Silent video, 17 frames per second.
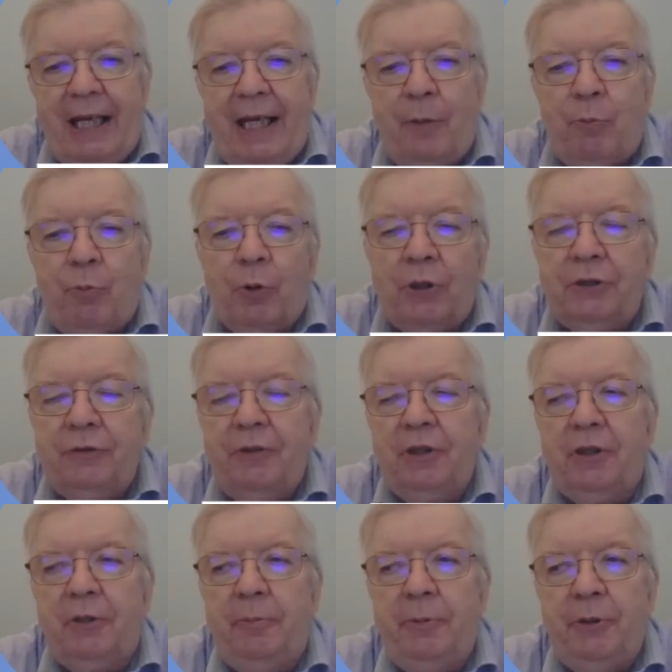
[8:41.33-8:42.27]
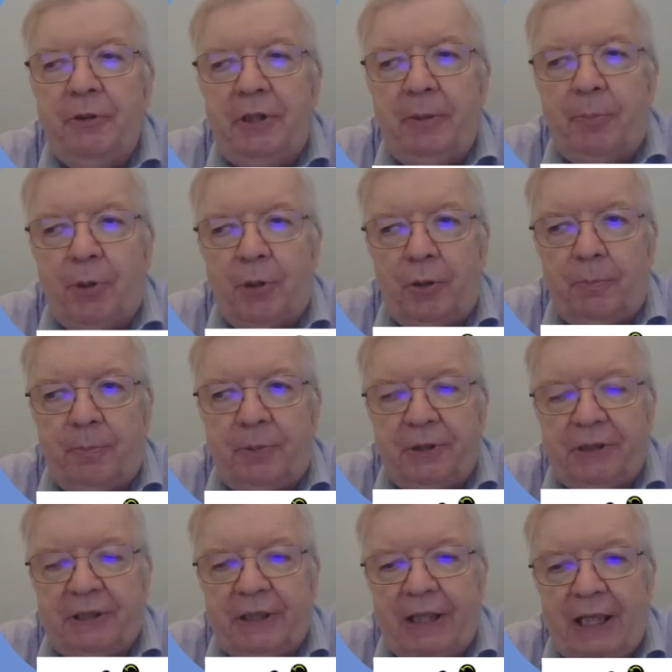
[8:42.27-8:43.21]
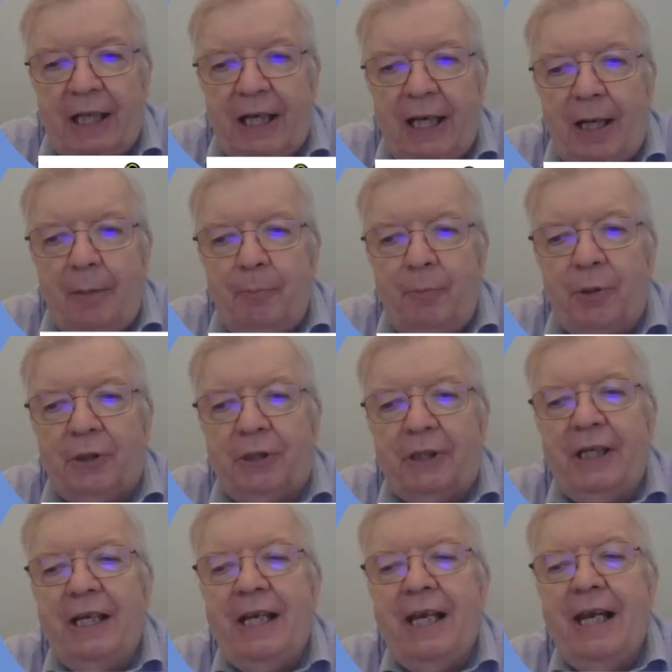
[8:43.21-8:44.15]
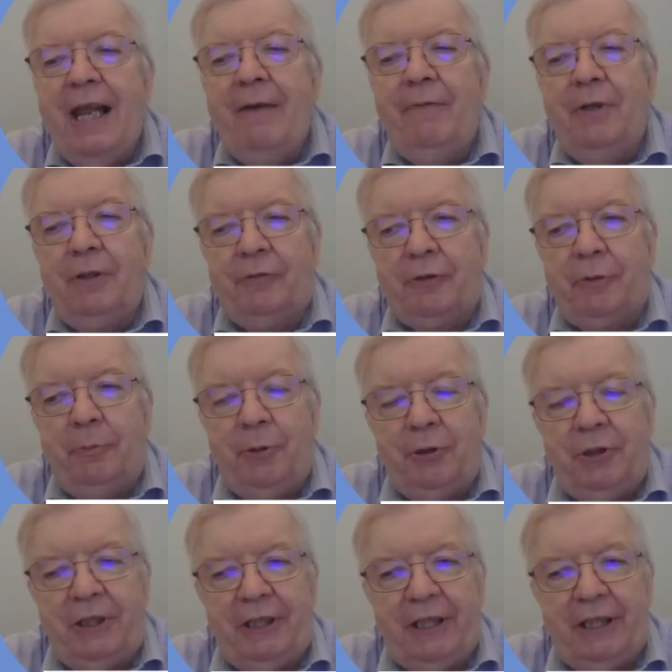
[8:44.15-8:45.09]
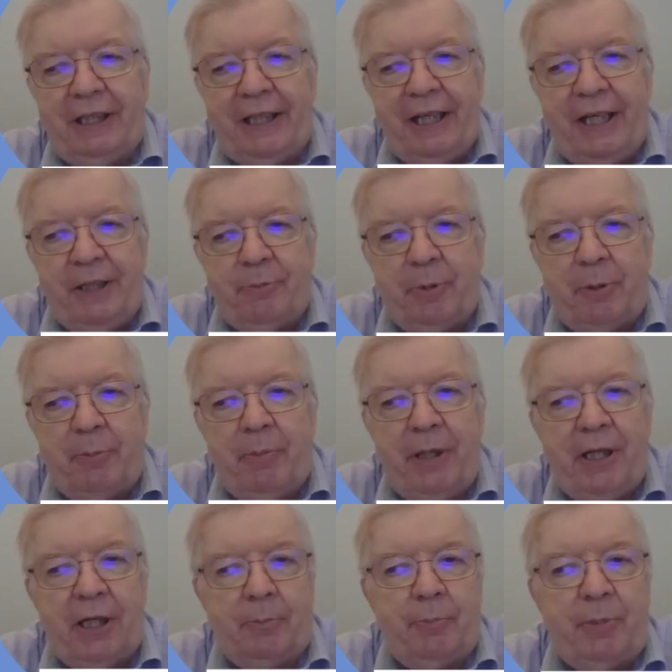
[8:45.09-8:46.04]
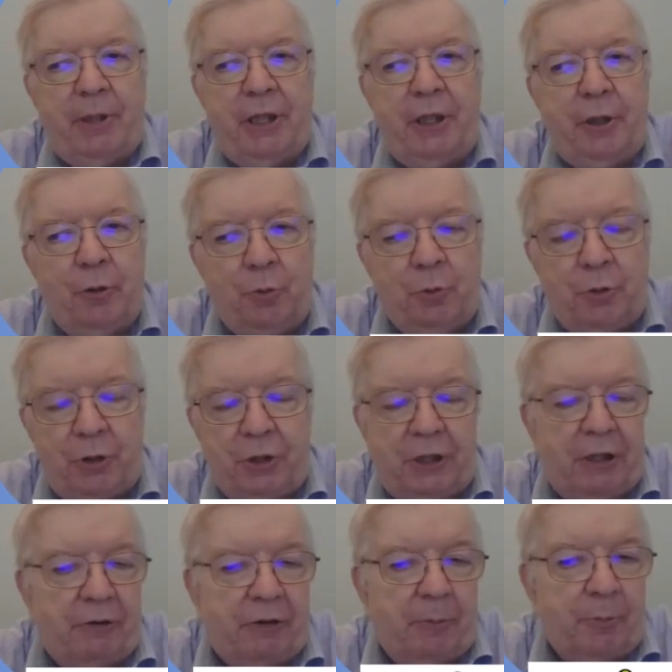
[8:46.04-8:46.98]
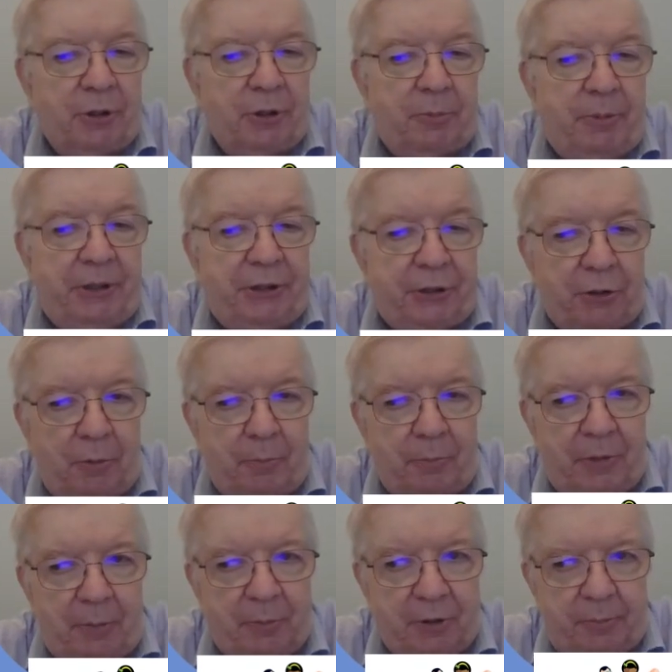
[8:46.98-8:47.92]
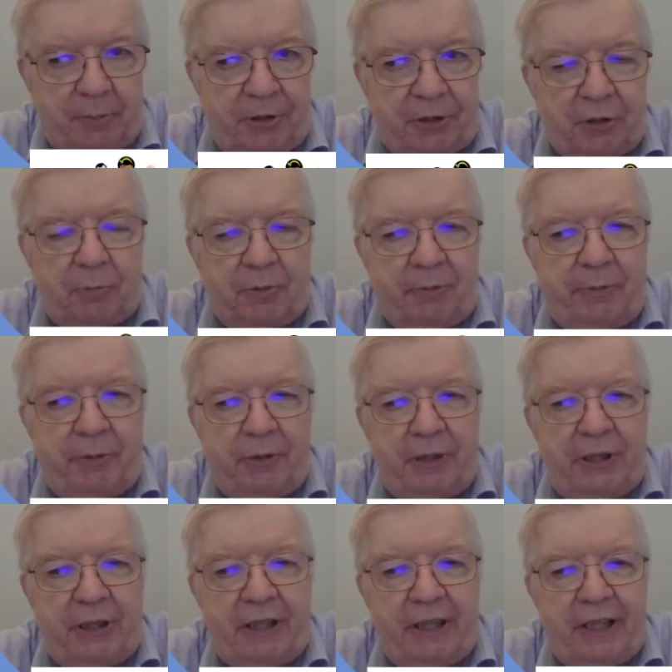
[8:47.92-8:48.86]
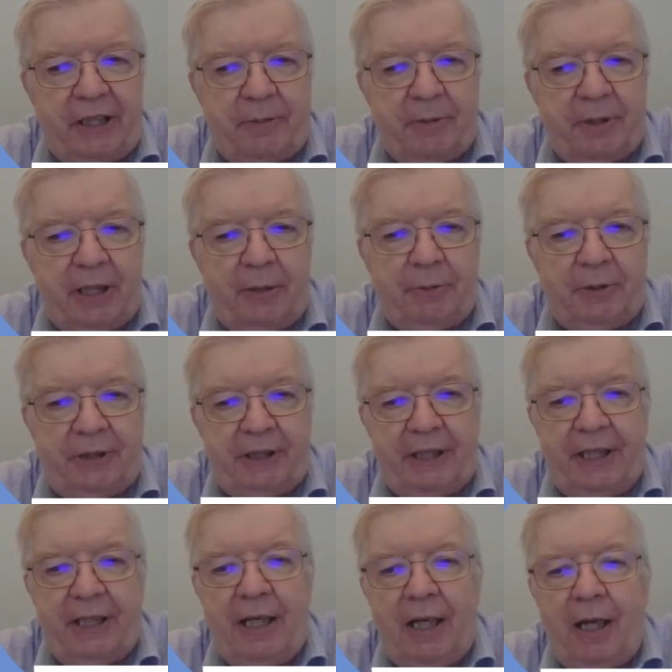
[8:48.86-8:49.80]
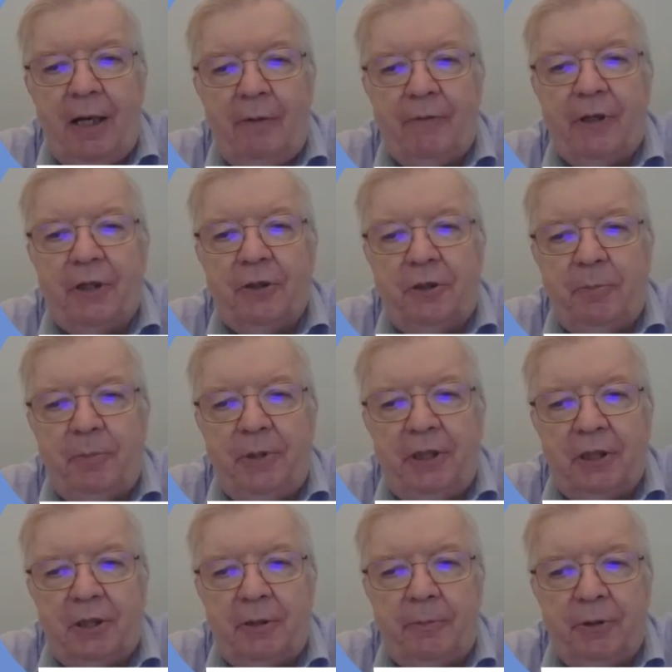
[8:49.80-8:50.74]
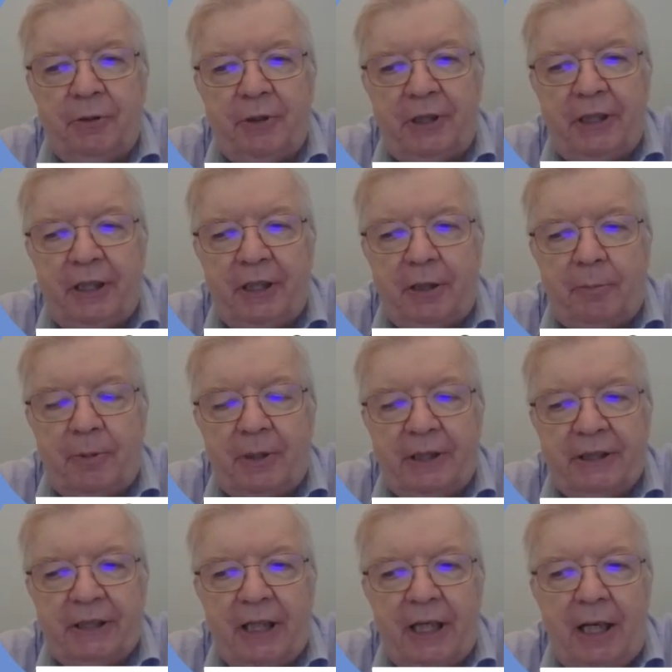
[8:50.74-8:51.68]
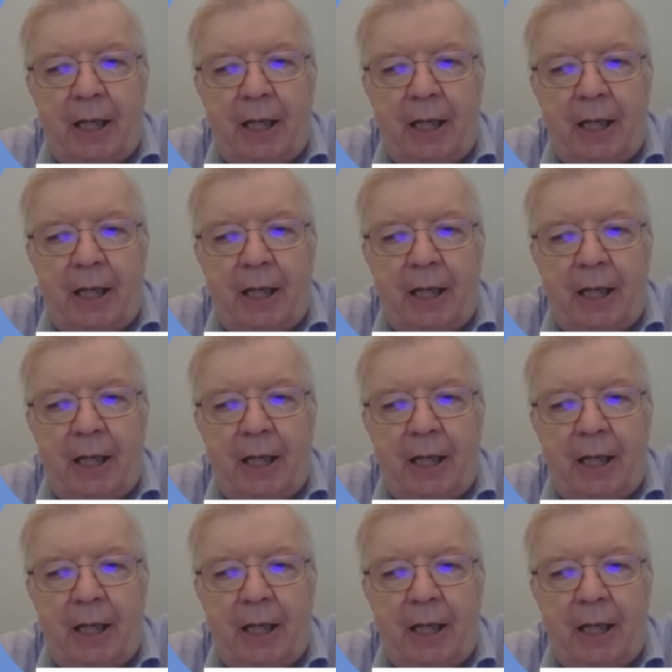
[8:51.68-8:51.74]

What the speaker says: It works for a community purpose, but the level of community engagement may not be huge. Now there must be some community engagement, I would say, for it to be a community enterprise.